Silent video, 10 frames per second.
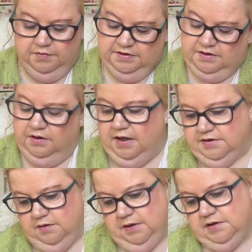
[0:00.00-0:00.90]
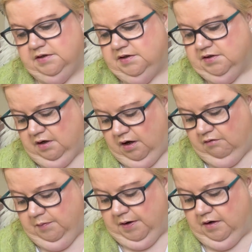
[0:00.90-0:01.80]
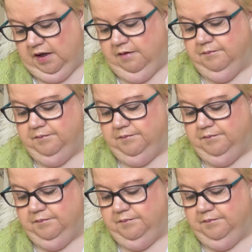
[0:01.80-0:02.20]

So yeah, so it's the Scara bucket